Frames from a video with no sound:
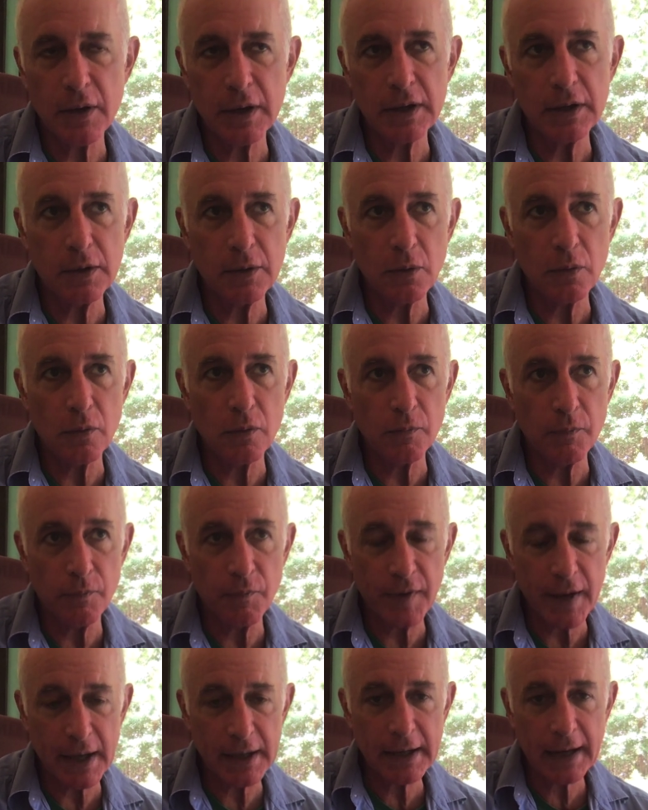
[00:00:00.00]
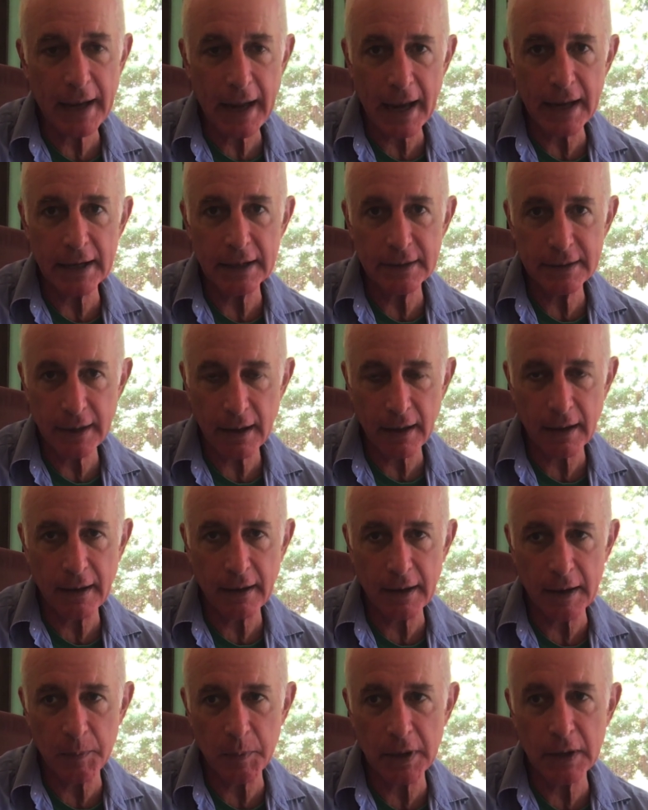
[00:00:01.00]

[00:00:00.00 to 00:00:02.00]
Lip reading: that you dedicated time,